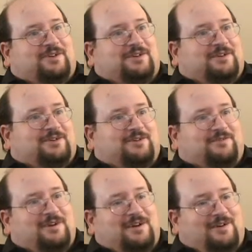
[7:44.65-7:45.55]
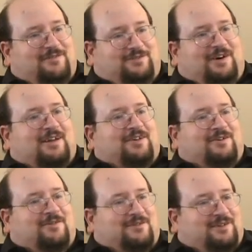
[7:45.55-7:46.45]
I didn't go flying
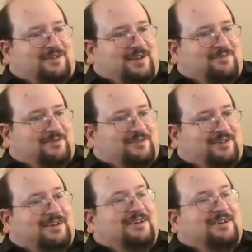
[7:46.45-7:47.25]
over the table to